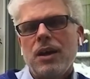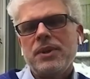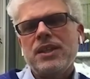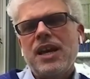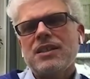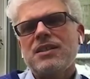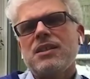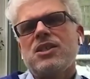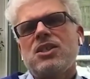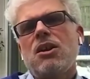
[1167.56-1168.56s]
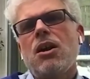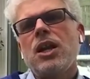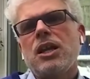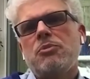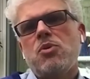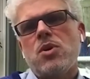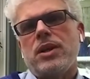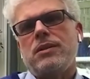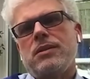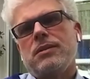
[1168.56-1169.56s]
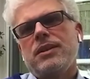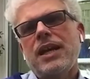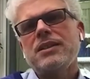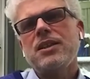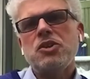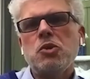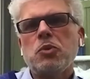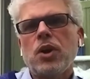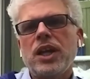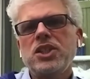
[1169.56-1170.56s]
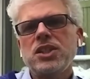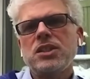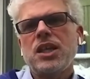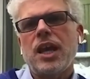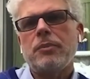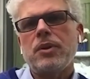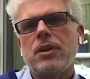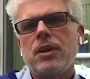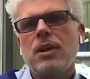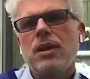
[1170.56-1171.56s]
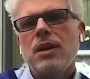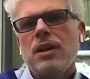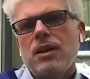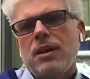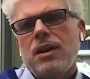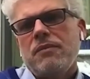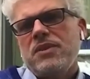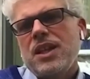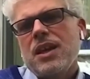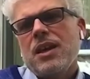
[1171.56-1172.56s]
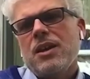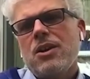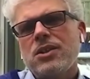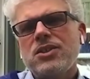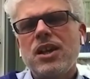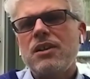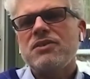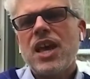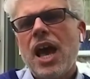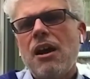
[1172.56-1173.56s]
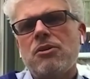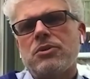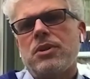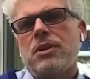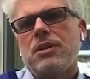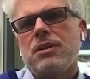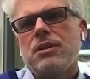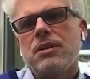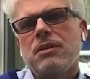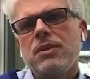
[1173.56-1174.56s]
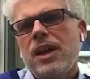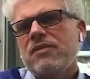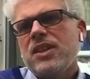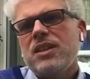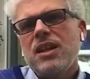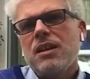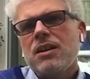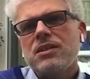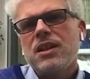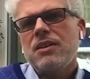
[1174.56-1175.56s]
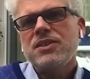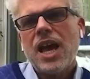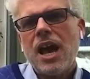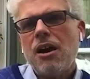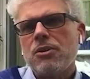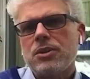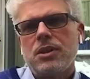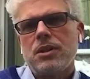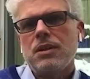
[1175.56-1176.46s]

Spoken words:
I mean, that's the starting point. That's the numeration table of digging ourselves out. We have to dig ourselves out.